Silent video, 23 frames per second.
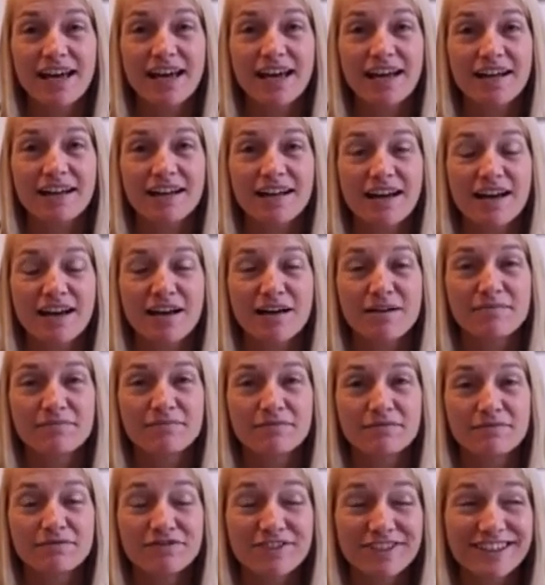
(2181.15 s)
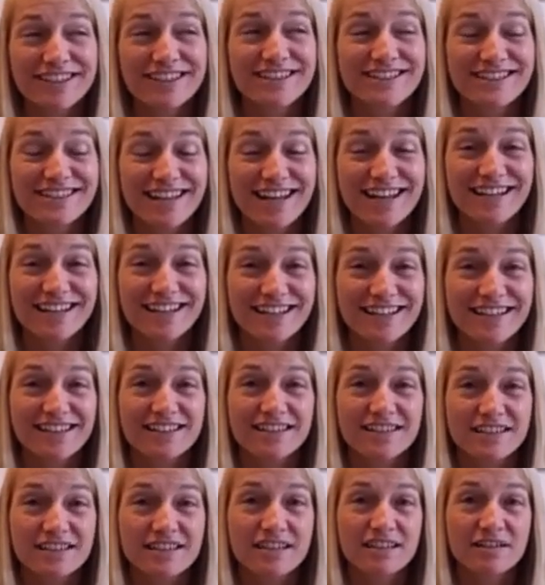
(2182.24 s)
And um, really
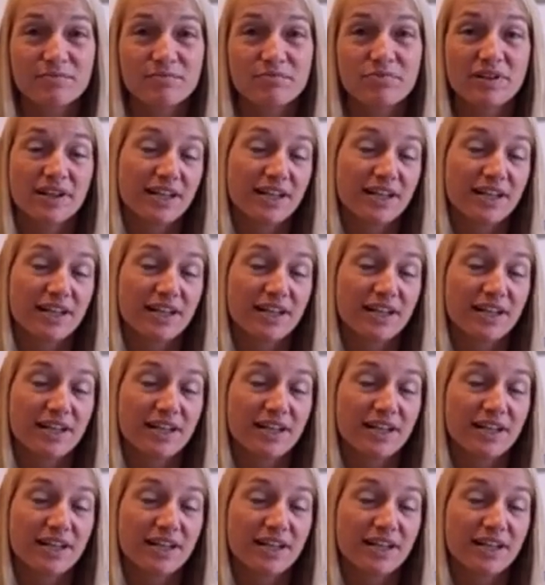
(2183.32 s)
excited to